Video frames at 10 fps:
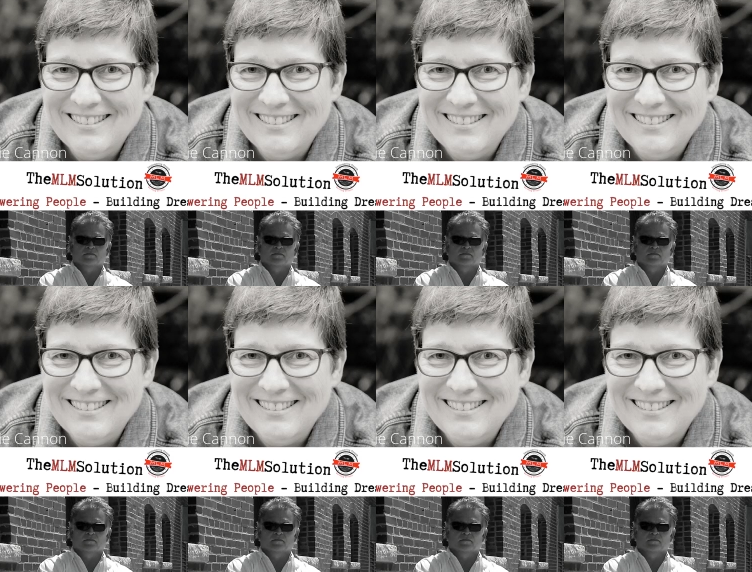
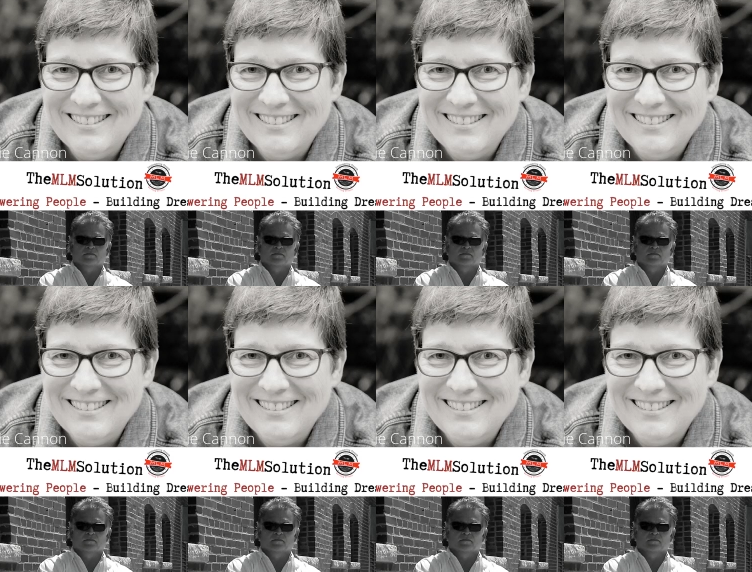
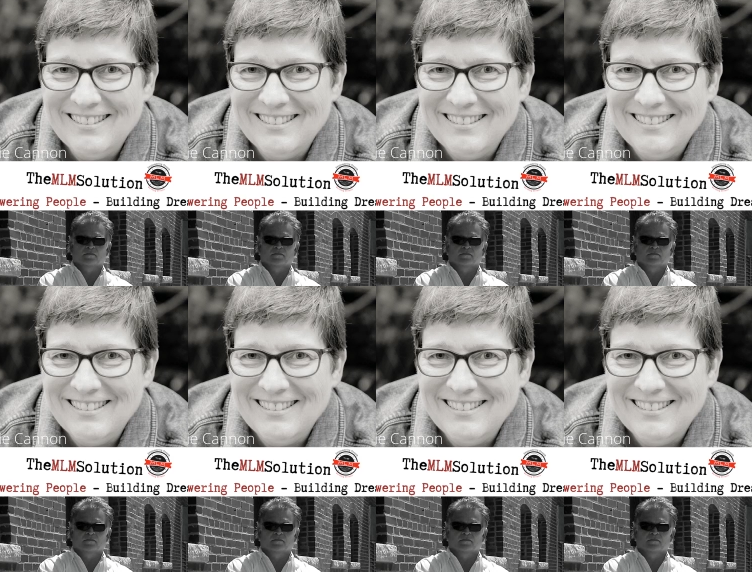
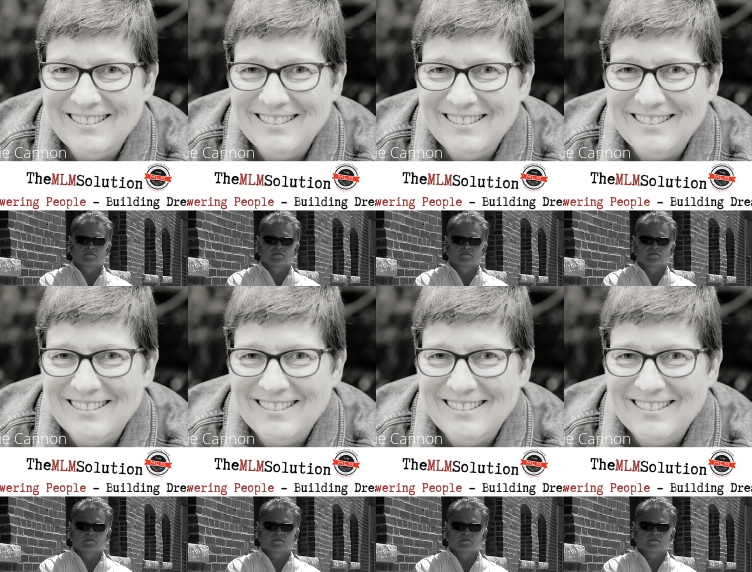Nothing is said.